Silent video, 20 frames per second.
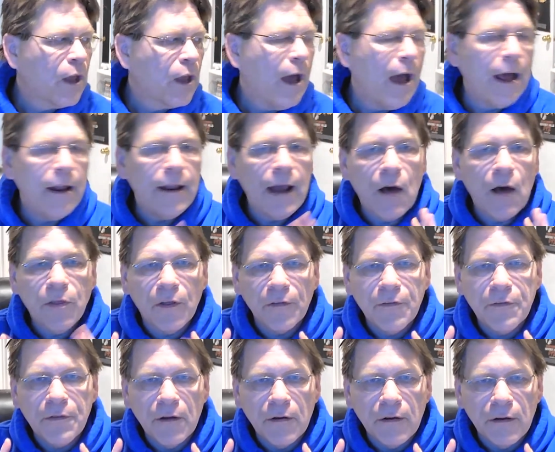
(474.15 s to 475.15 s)
And now
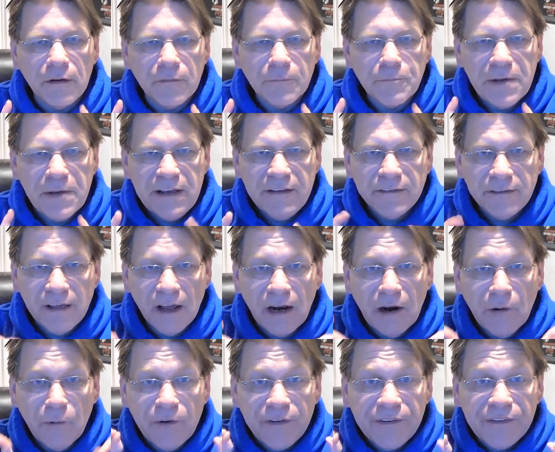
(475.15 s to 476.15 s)
the piece de la
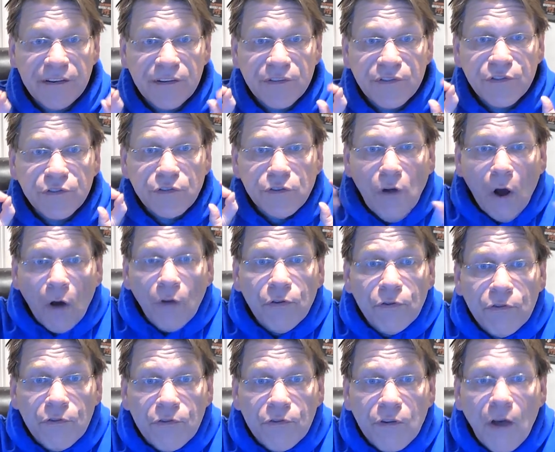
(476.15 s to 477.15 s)

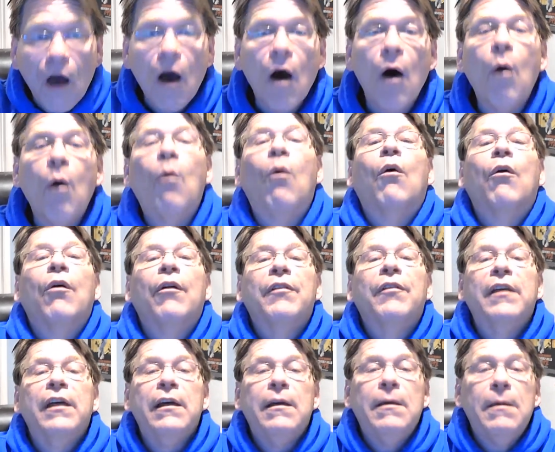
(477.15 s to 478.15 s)
resistance, or
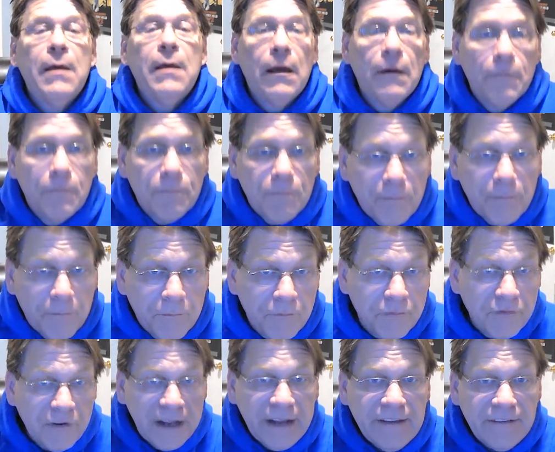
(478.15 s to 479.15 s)
the
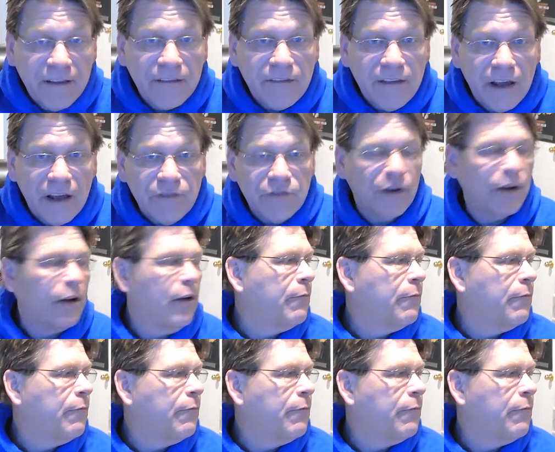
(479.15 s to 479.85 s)
presentation of